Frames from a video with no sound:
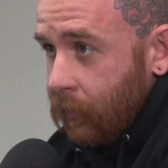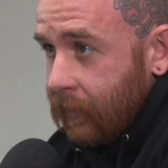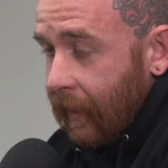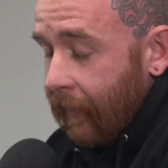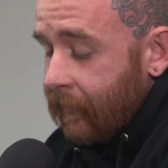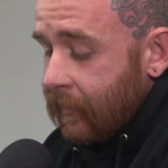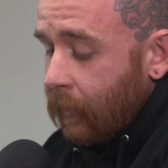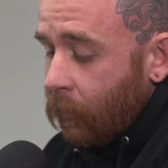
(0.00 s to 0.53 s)

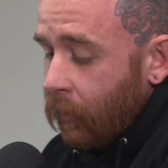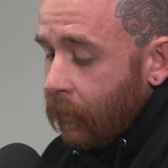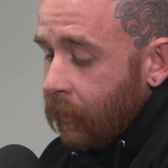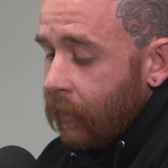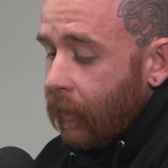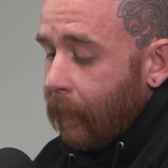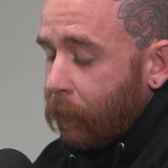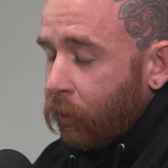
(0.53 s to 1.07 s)
Say if
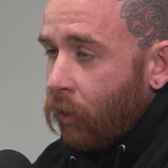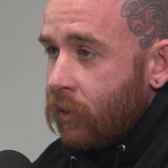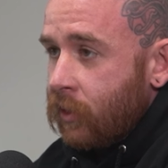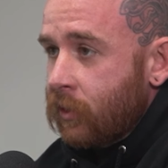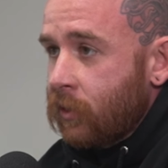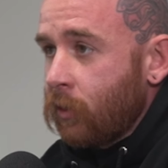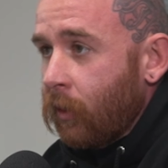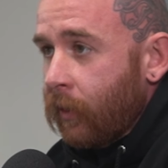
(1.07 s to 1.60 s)
someone
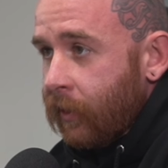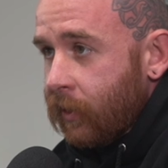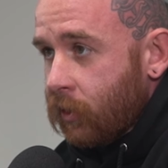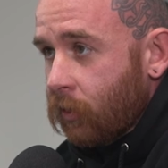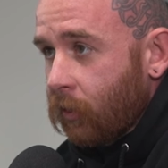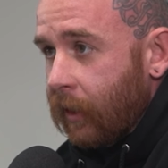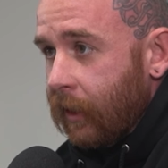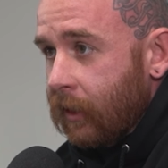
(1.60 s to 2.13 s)
approaches you on the
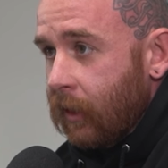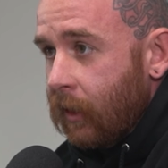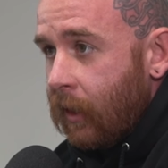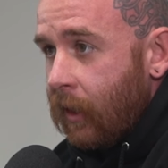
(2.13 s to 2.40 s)
street